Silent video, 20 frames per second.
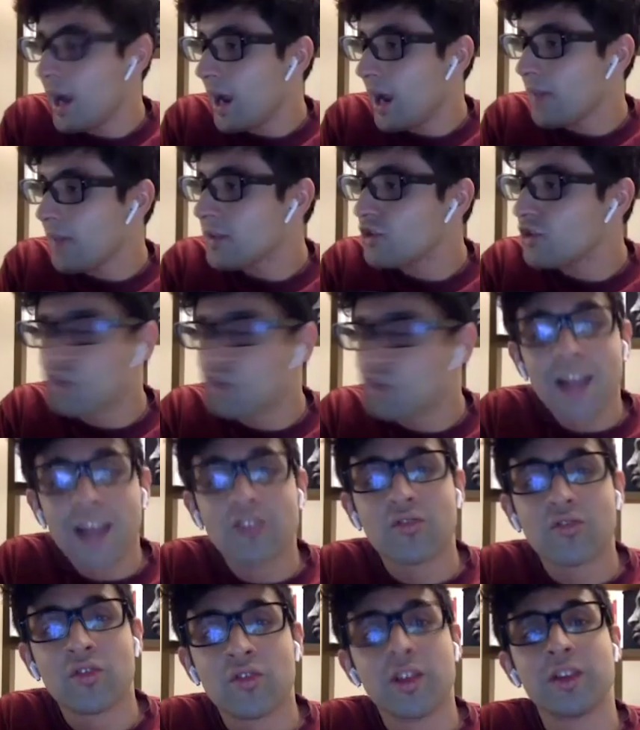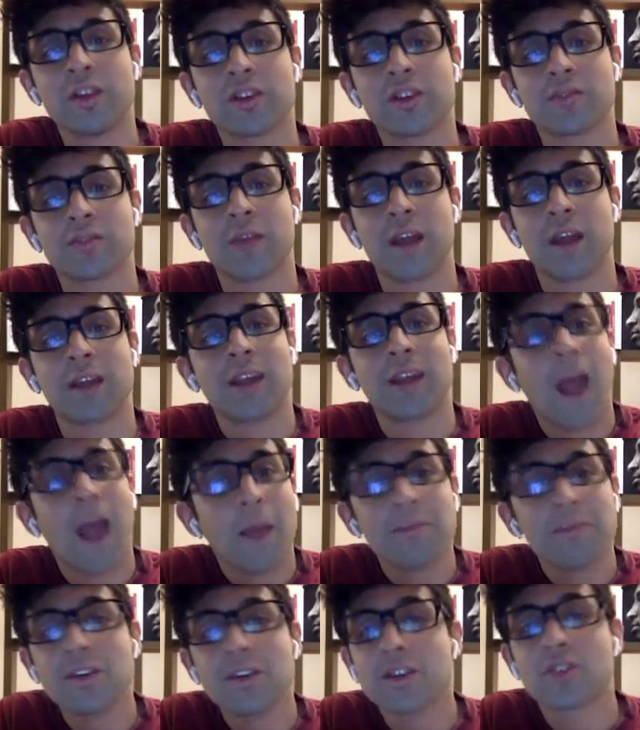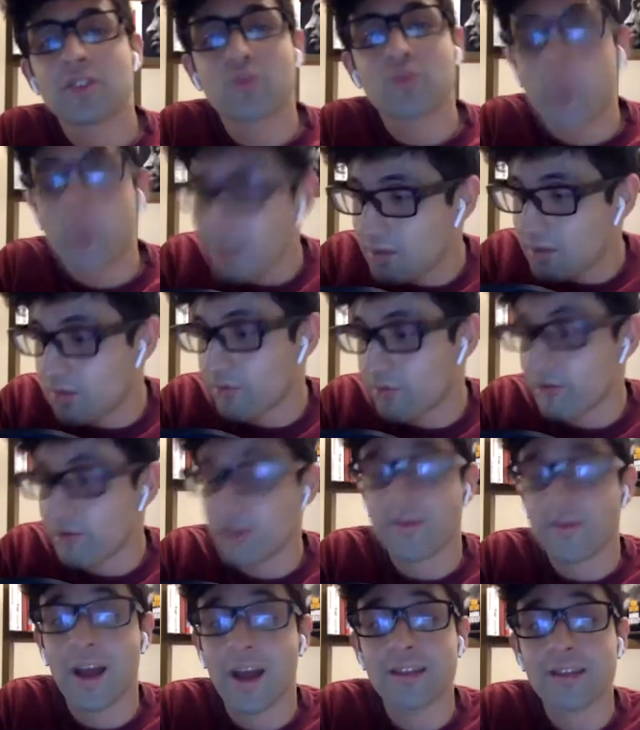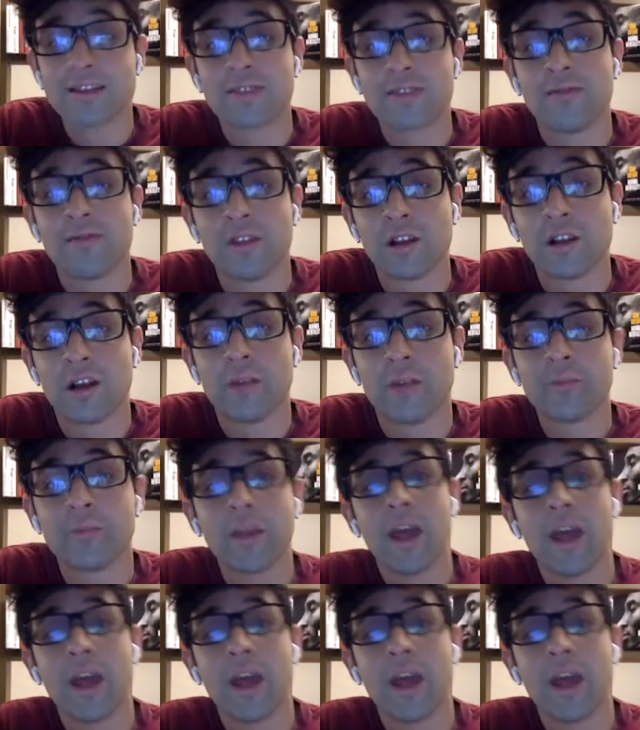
And then Jack Grealish, man, captain at 23 of Aston Villa,